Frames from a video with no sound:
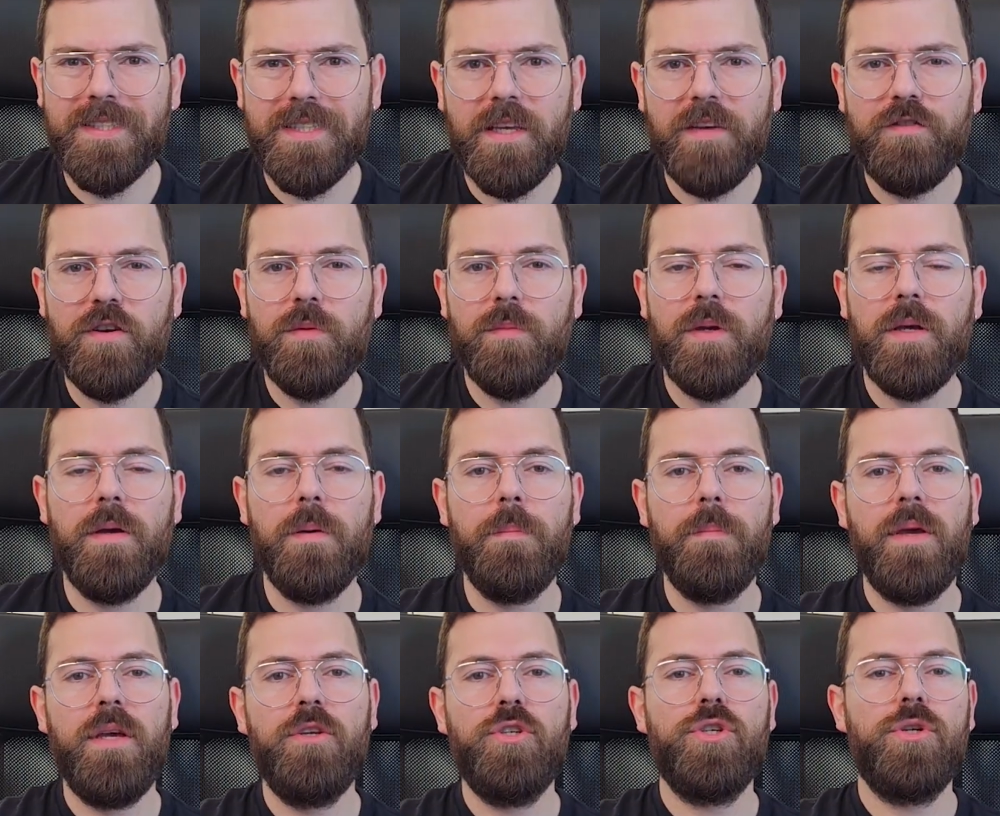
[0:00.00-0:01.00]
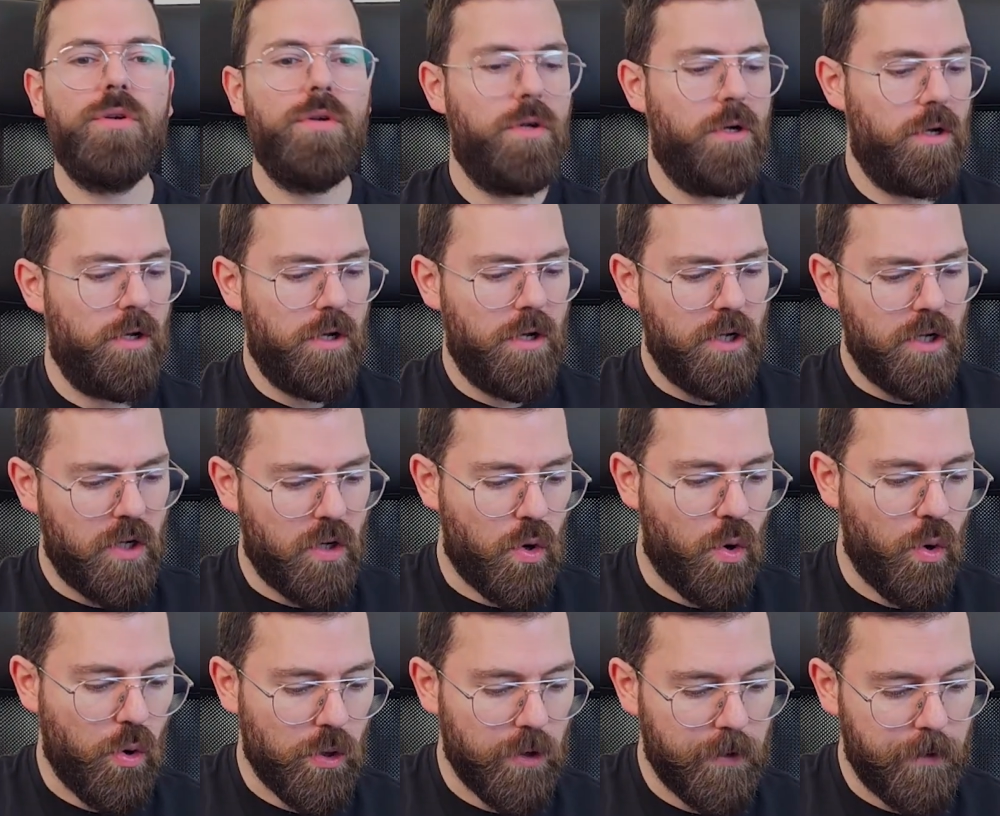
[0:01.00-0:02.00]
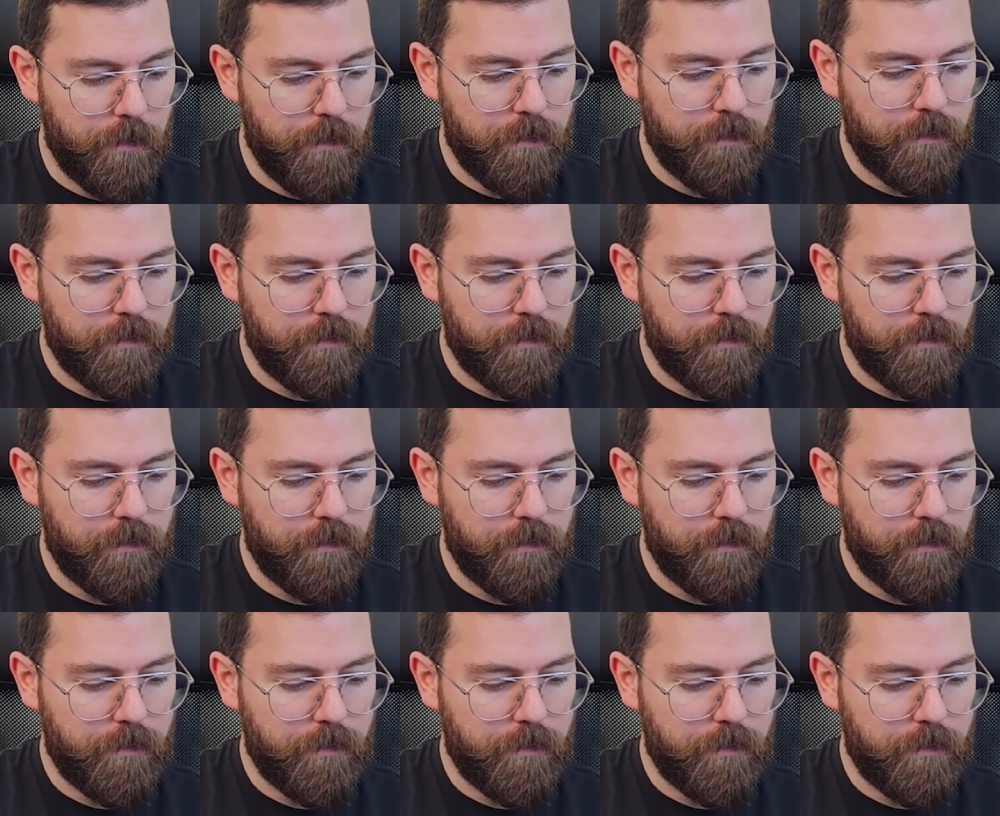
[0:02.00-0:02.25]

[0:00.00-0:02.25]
it's giving me a major chord.